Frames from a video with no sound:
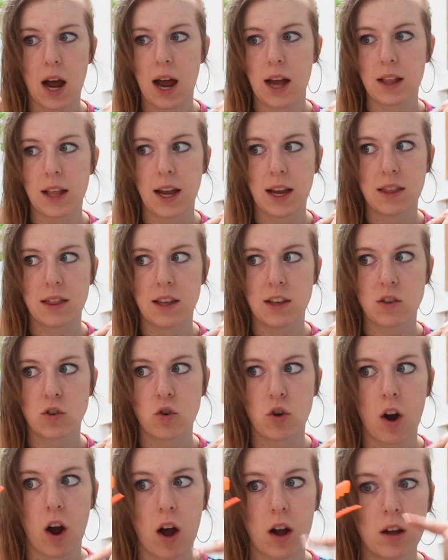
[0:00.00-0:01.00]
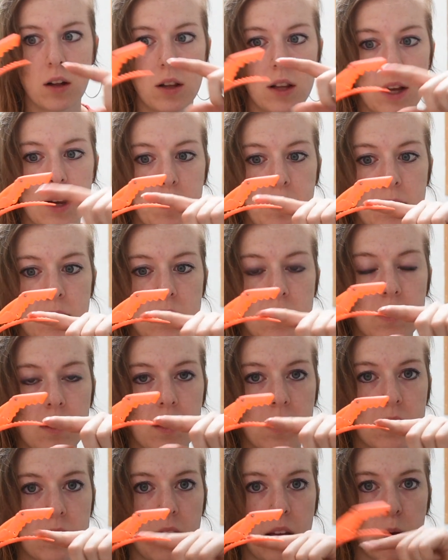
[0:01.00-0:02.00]
I like these crop clips
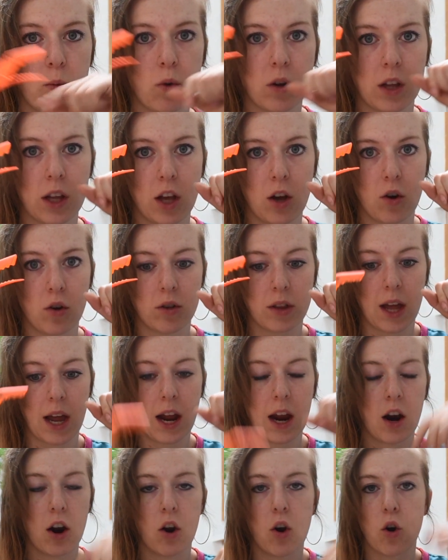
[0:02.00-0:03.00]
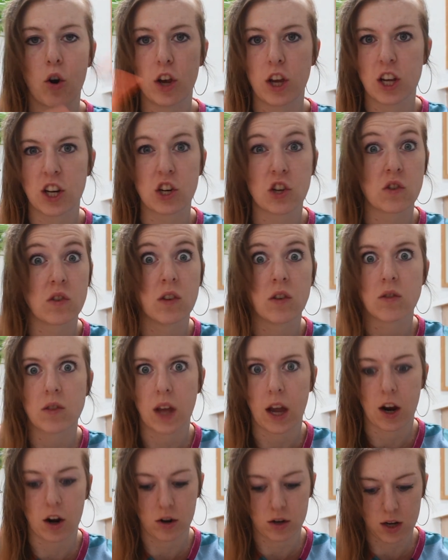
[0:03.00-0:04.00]
because they really hold the hair, or you can just use a
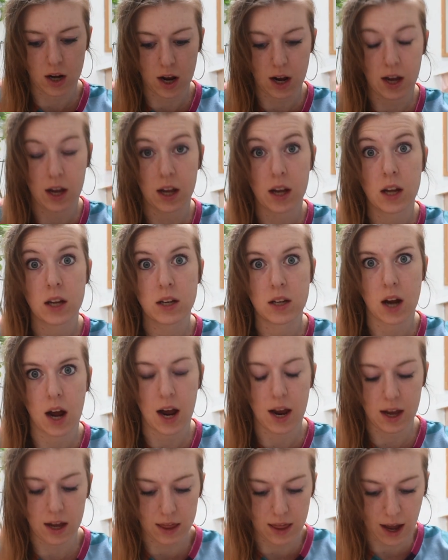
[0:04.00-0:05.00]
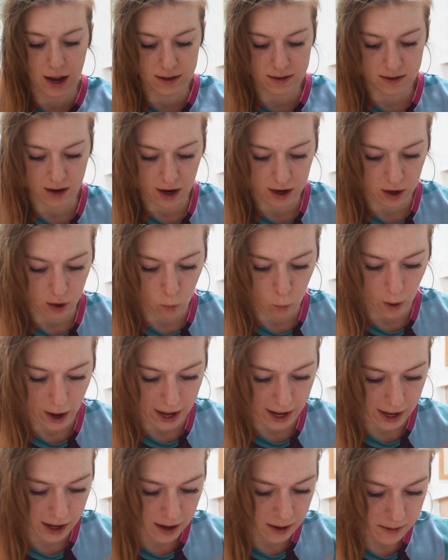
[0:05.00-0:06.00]
hair tie. Tie that side
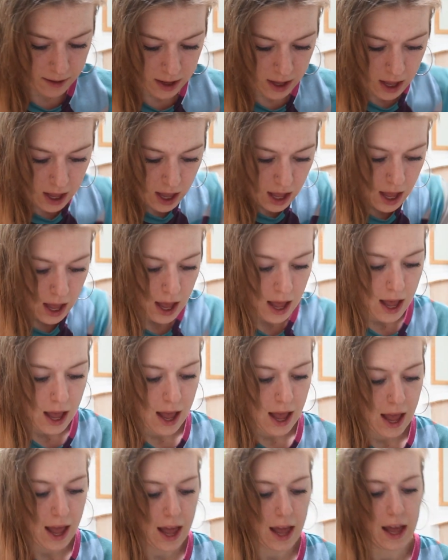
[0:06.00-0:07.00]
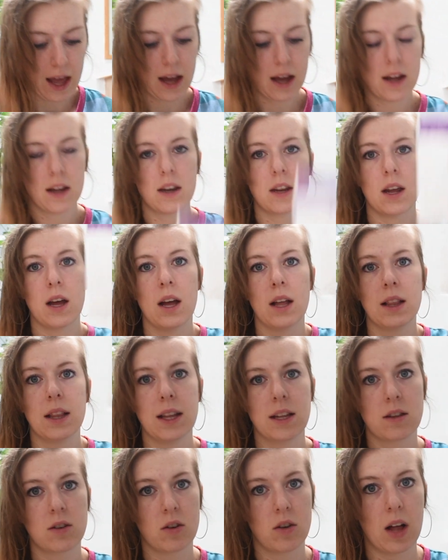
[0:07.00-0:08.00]
away. And
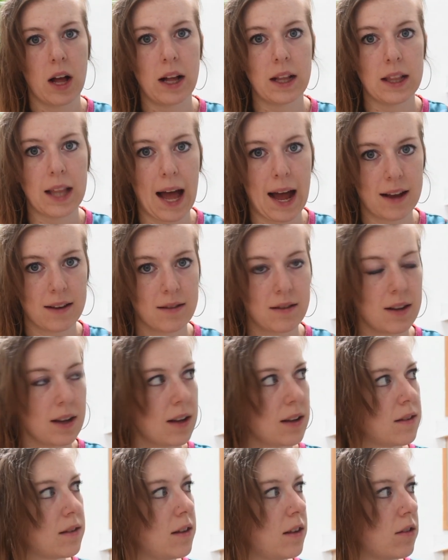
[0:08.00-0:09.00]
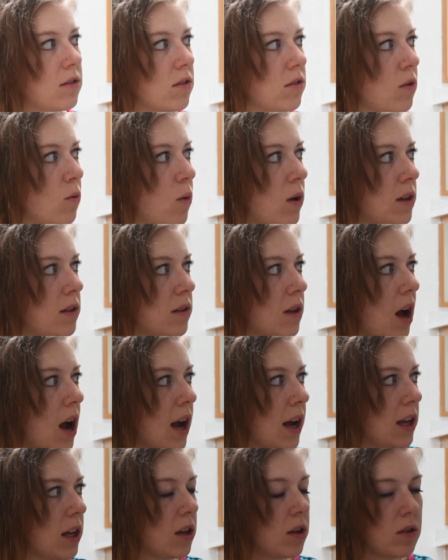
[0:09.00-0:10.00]
little elastics. These are the ones
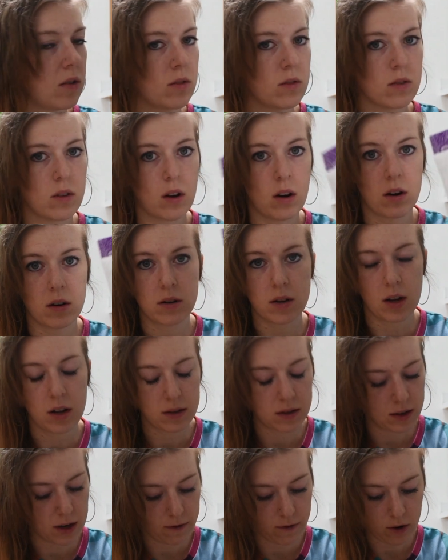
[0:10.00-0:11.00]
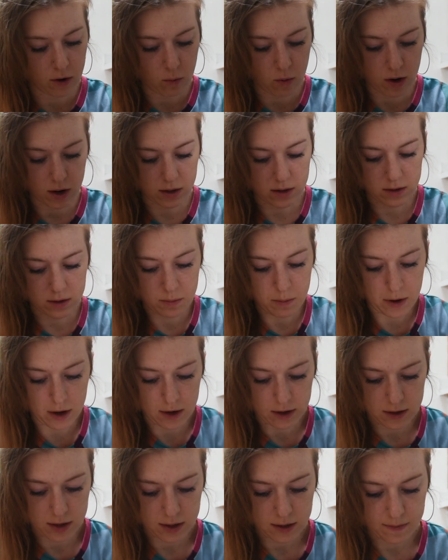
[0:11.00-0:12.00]
I use. There are tons of different ones,
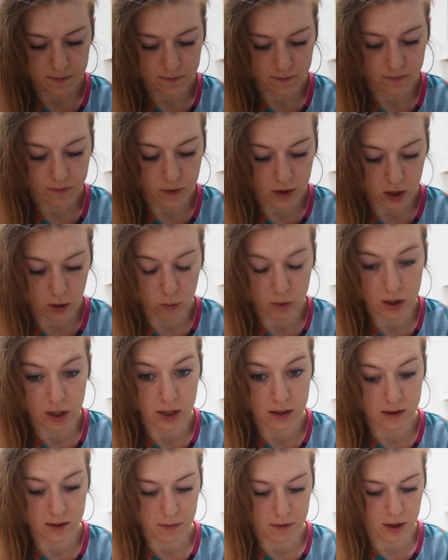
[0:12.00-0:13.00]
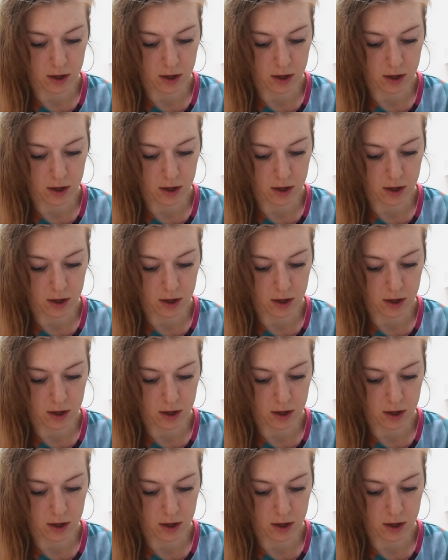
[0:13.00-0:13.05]
but you will need some of